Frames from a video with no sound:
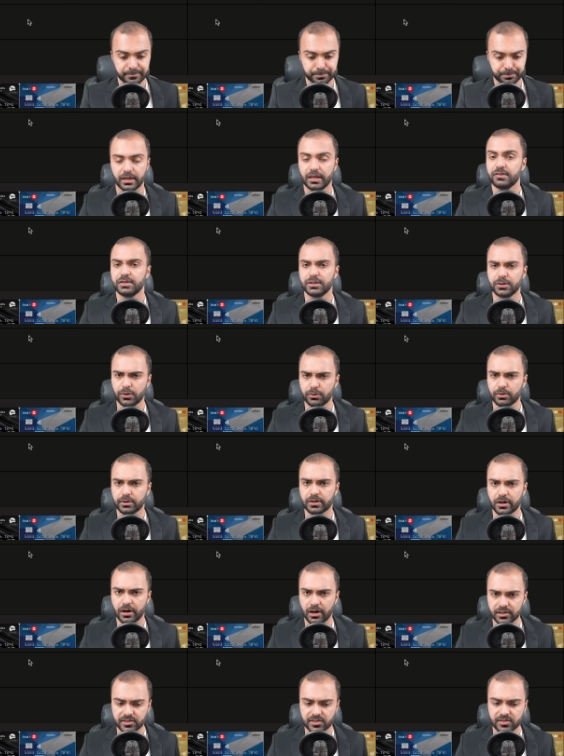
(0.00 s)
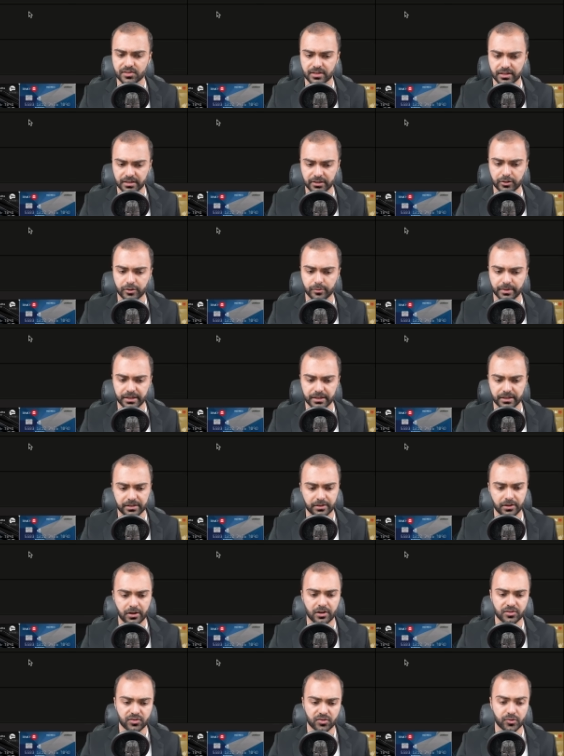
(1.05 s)
even though it costs a little bit, it
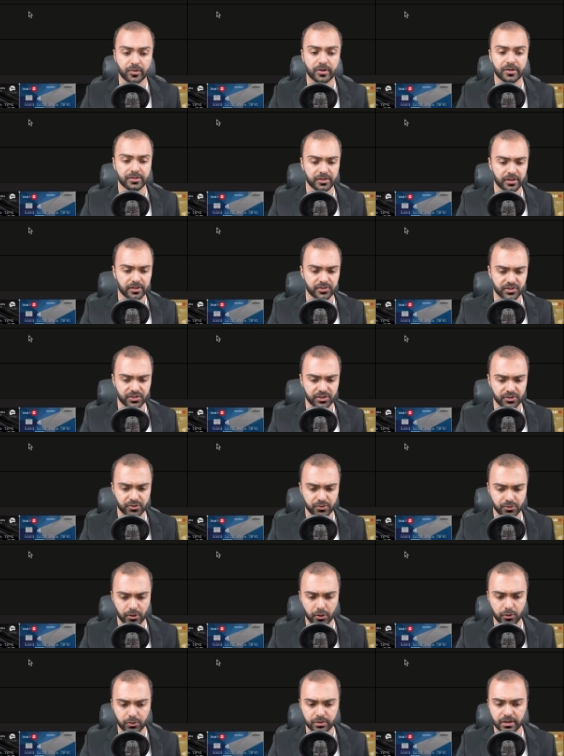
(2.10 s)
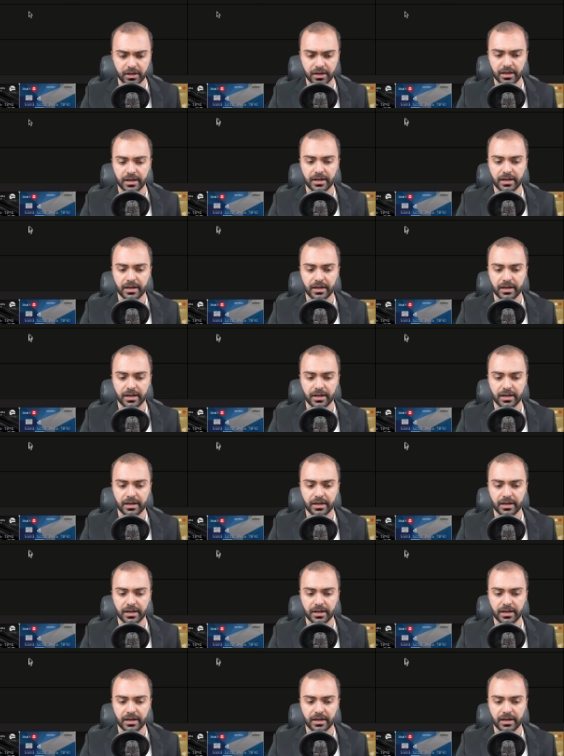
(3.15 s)
costs $200 a year to own.